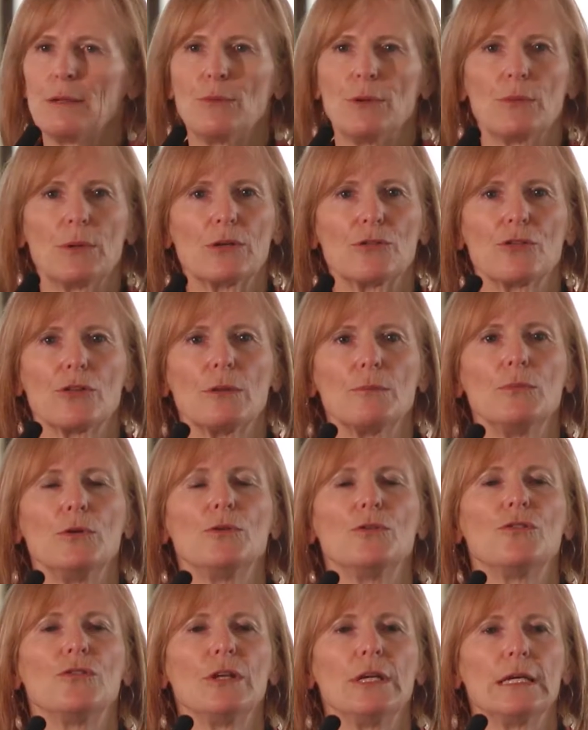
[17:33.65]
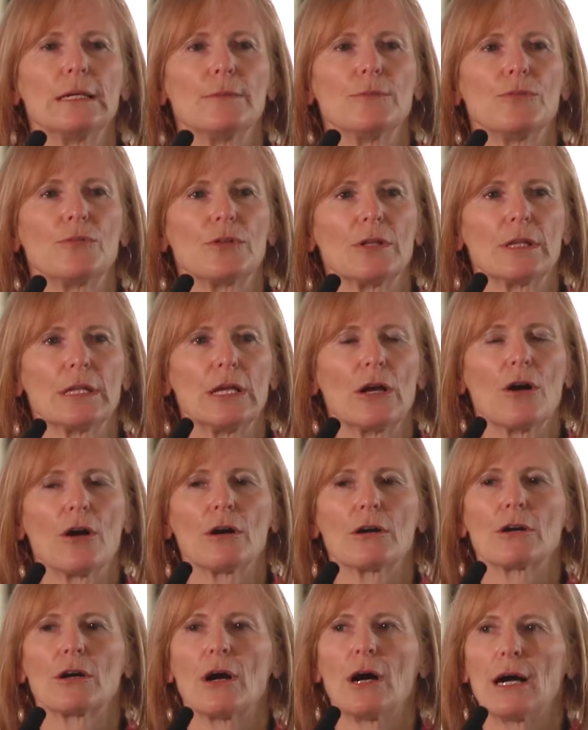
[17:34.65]
We went to the museums and the
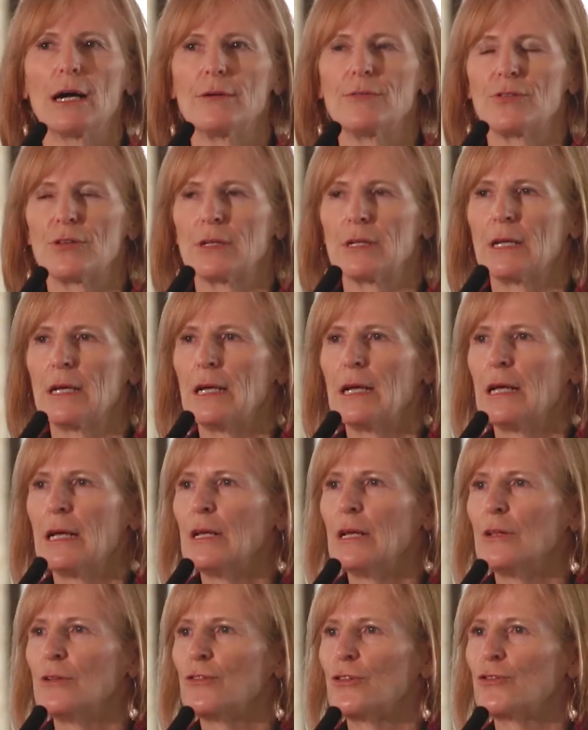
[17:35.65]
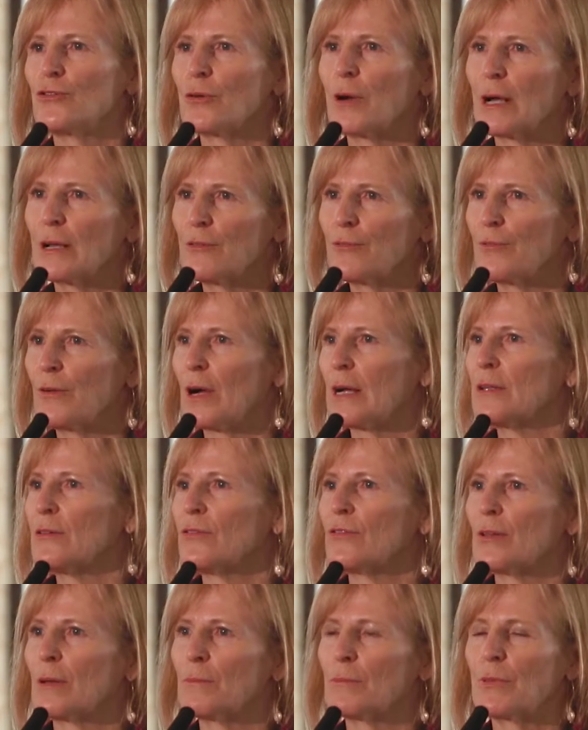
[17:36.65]
archives and to try to find
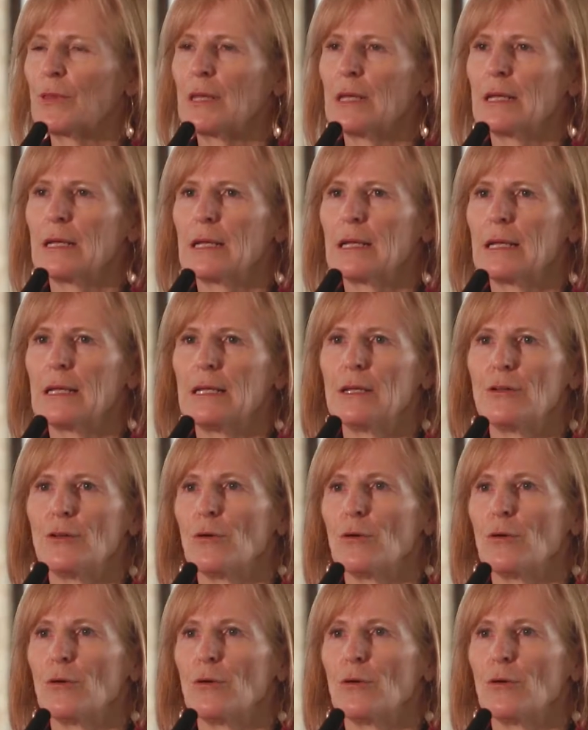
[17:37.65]
something,